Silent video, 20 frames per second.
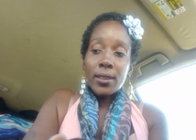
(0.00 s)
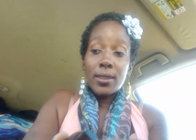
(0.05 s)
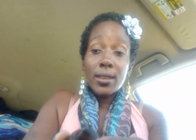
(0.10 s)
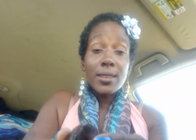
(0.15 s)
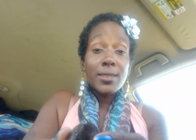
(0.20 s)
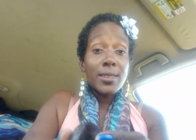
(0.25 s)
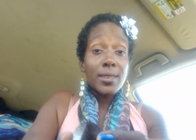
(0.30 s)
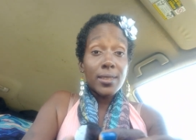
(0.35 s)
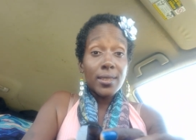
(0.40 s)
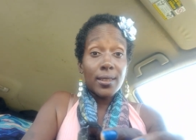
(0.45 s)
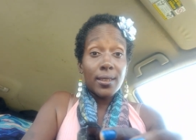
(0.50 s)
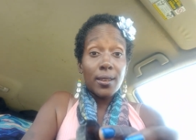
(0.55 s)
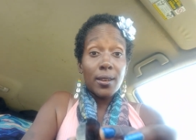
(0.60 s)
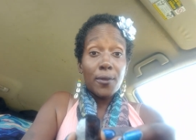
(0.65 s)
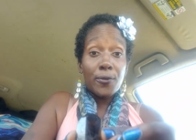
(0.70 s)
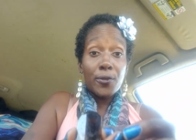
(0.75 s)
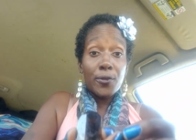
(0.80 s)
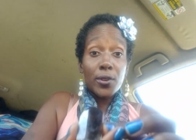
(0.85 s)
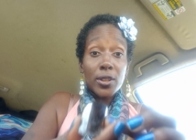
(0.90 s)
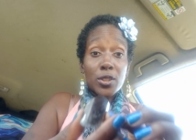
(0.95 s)
This is
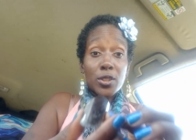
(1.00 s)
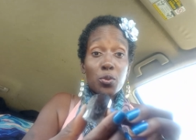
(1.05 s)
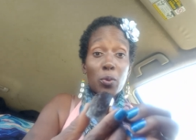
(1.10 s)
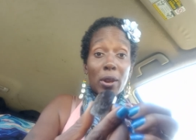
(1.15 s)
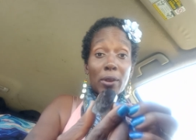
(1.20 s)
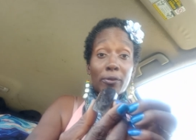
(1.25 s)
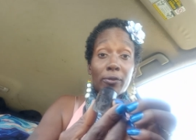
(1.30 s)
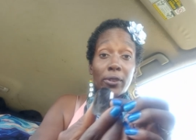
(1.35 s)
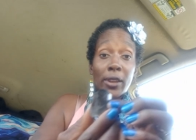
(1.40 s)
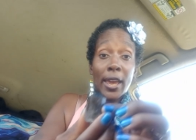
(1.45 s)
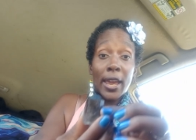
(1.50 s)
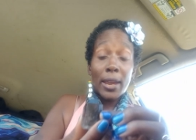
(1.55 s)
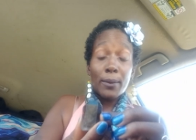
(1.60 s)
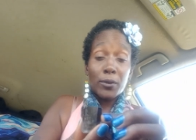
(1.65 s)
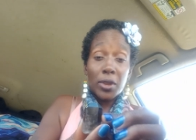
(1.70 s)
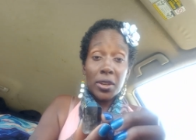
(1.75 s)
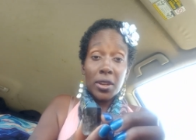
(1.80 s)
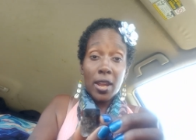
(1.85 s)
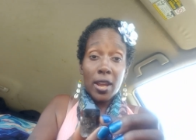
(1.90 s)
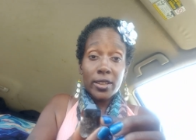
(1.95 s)
good for twin
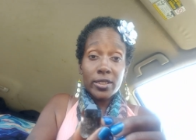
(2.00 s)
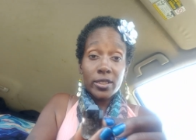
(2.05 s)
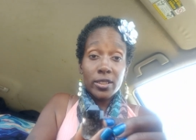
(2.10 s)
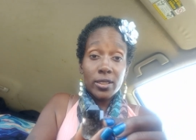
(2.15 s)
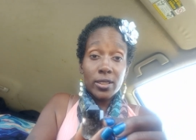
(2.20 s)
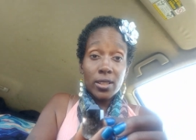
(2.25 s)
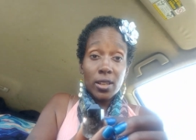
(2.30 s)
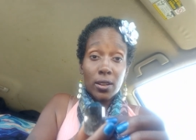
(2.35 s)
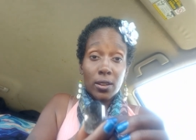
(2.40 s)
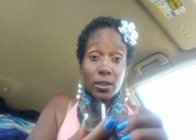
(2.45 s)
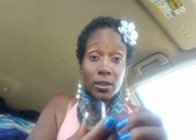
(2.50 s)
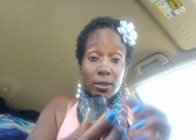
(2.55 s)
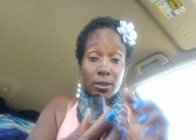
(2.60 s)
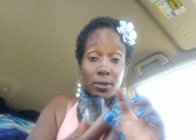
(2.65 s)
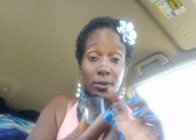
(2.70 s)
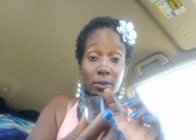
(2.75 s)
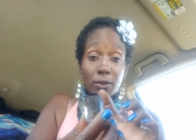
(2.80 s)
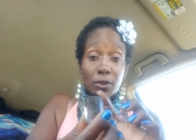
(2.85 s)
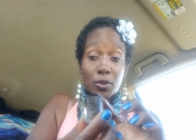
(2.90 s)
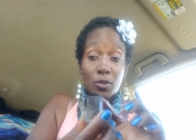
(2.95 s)
flame connections
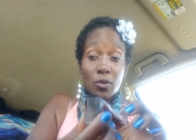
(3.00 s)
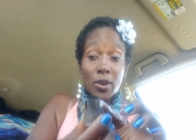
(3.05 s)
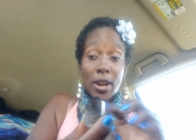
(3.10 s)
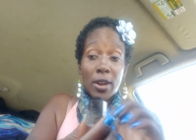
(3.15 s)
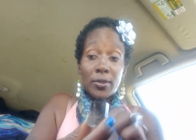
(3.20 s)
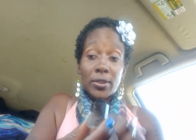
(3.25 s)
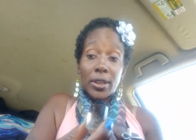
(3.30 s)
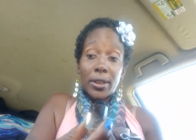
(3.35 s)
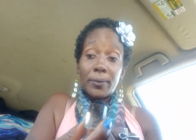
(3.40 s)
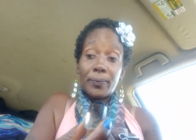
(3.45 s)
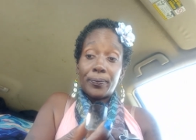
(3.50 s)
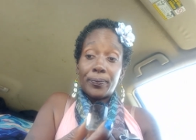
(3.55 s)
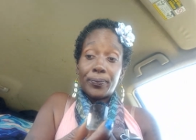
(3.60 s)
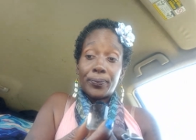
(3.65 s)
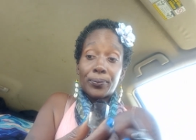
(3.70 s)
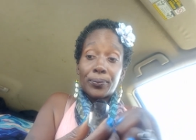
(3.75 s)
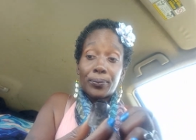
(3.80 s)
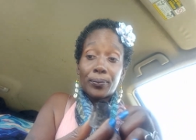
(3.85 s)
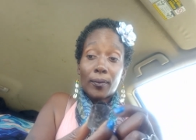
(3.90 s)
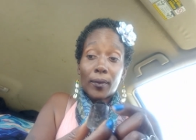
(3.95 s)
on grounding,
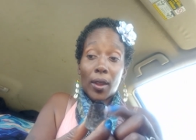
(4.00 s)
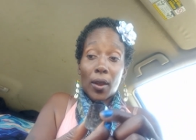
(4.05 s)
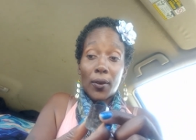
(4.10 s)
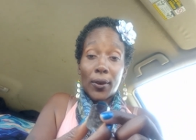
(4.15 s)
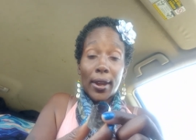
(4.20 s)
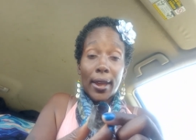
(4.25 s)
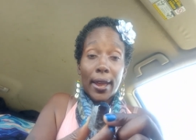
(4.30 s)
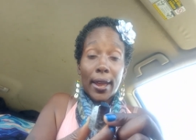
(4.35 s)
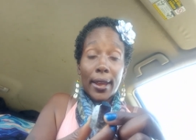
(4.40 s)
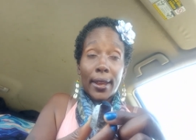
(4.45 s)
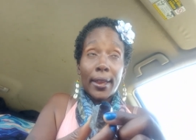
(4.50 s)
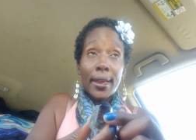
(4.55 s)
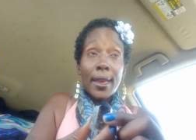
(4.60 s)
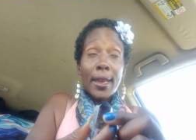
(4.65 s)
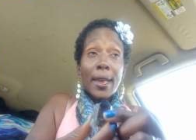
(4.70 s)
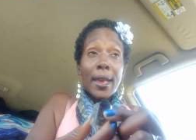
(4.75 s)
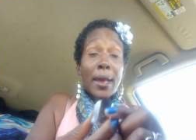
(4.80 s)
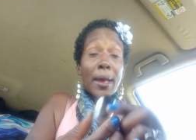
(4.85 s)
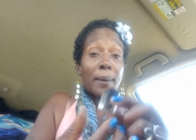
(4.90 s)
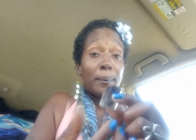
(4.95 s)
okay,
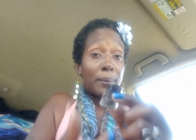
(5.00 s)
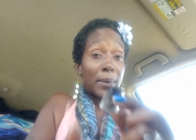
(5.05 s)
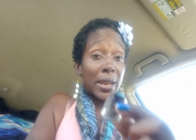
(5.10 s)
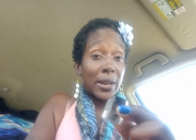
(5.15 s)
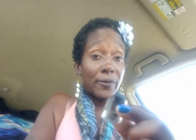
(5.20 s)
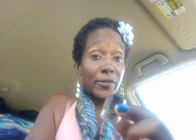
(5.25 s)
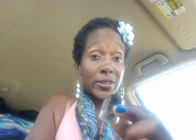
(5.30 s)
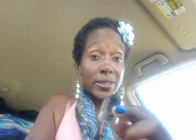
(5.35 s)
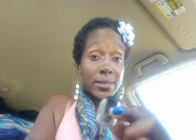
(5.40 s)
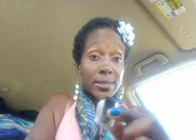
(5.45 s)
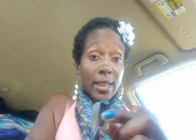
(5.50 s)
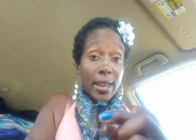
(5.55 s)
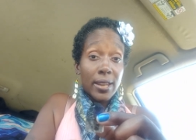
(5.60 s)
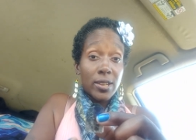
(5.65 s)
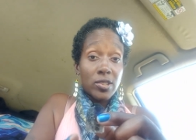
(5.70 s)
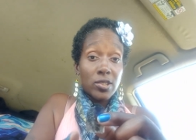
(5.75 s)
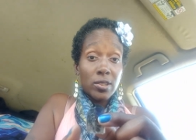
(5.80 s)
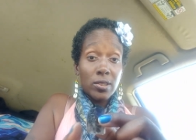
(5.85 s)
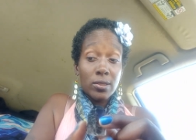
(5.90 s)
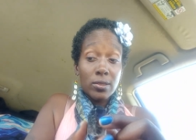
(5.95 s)

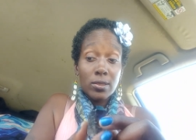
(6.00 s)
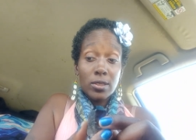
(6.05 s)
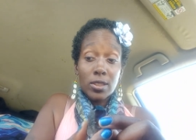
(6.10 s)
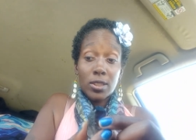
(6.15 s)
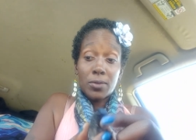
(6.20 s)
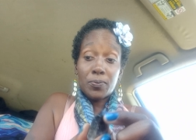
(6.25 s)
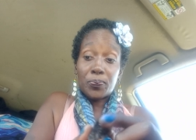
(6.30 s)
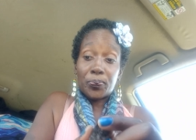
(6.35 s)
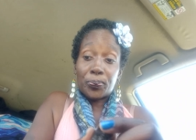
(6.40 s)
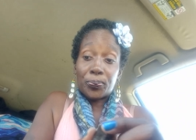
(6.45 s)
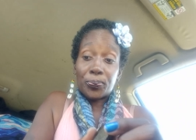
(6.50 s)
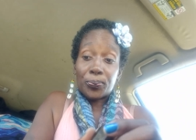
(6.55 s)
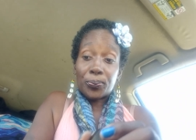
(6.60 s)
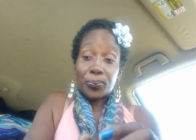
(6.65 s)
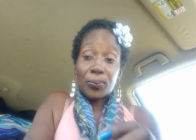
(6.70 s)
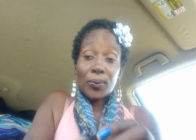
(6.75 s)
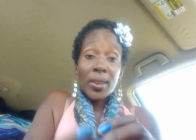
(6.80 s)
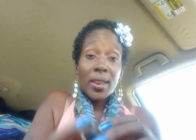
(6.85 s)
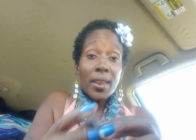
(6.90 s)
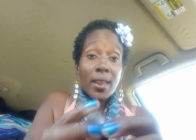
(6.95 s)
manifestations,
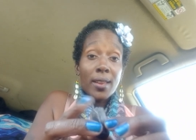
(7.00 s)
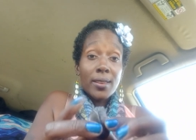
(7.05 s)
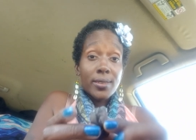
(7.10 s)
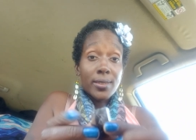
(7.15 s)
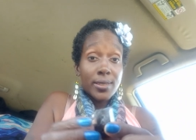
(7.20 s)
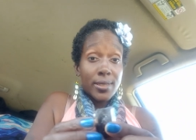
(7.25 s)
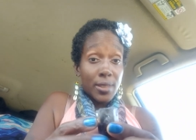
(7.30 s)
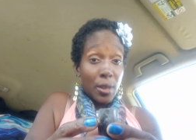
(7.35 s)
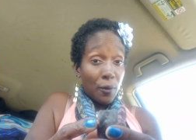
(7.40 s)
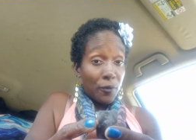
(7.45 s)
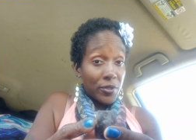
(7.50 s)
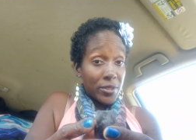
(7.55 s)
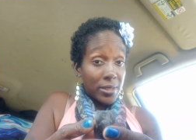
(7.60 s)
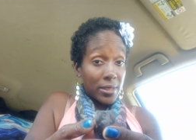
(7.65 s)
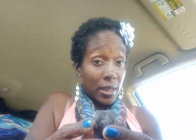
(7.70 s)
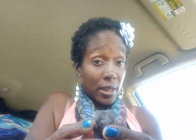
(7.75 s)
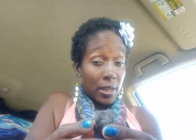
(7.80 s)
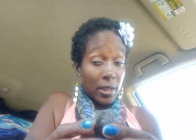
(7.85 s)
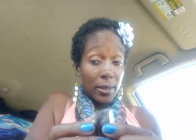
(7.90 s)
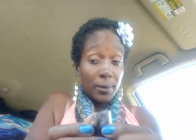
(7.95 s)

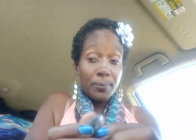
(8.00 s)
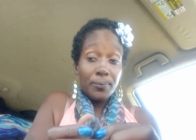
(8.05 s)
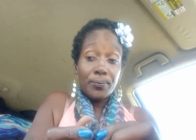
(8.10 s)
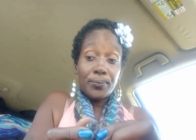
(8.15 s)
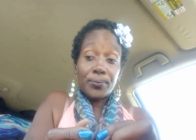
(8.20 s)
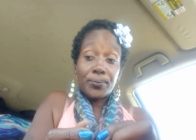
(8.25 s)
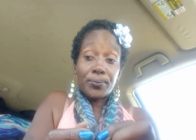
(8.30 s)
self-esteem,